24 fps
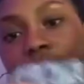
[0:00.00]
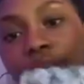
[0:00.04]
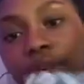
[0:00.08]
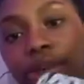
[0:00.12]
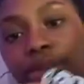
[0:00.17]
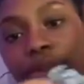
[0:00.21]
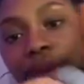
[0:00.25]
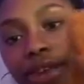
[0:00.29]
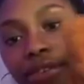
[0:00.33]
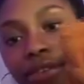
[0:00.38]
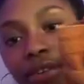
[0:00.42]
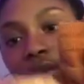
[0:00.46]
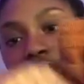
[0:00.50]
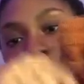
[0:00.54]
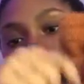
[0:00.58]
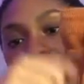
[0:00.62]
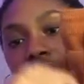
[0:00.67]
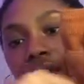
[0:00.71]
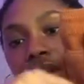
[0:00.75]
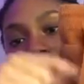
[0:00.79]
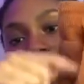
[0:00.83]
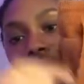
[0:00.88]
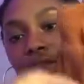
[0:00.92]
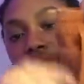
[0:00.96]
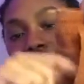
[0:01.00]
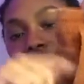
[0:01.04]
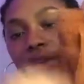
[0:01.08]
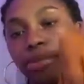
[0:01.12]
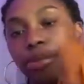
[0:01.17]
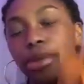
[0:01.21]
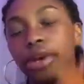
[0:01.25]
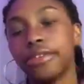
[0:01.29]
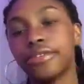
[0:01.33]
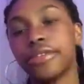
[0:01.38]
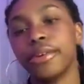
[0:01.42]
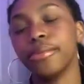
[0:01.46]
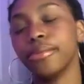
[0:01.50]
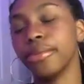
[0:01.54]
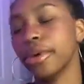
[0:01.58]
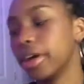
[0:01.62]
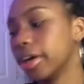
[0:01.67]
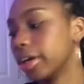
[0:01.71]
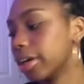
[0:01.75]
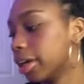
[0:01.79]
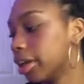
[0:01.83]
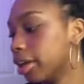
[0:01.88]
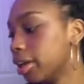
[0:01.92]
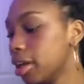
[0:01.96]
my phone can never fit in my front
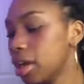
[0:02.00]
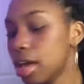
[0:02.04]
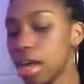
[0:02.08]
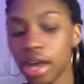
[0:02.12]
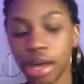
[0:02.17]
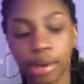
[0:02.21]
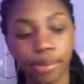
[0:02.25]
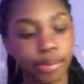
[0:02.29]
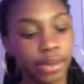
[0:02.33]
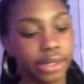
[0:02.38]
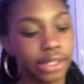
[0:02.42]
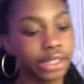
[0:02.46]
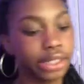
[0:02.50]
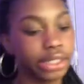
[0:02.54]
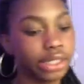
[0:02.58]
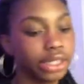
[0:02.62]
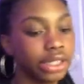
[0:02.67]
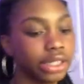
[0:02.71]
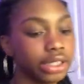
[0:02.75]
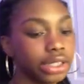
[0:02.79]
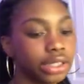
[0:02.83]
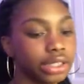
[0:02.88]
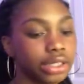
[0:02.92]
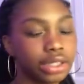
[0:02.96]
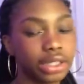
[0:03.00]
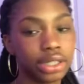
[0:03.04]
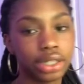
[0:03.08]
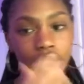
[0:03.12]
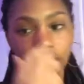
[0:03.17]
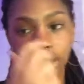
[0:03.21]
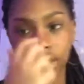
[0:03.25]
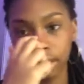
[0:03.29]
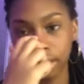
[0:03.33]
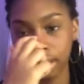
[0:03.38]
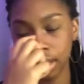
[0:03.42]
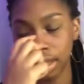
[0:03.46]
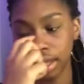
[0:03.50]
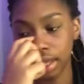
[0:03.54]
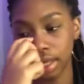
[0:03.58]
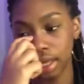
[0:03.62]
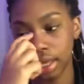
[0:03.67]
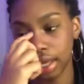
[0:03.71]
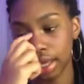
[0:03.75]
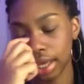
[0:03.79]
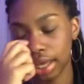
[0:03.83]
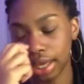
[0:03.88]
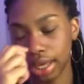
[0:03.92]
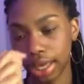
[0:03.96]
pocket. But these,
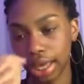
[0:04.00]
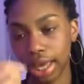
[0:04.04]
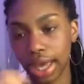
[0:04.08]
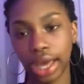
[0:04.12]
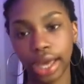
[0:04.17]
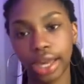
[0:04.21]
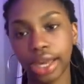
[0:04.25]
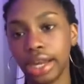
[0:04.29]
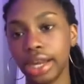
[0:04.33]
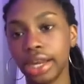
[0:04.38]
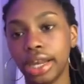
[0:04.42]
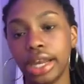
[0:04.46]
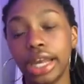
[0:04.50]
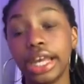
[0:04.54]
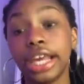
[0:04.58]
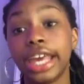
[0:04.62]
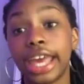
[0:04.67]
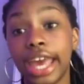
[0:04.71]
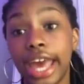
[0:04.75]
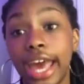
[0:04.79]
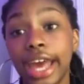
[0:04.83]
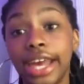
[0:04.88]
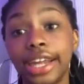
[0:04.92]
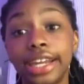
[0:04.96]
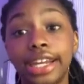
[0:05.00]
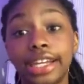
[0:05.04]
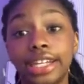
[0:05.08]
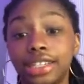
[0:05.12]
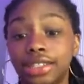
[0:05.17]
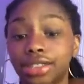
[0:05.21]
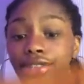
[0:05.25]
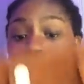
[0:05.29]
it can, and it's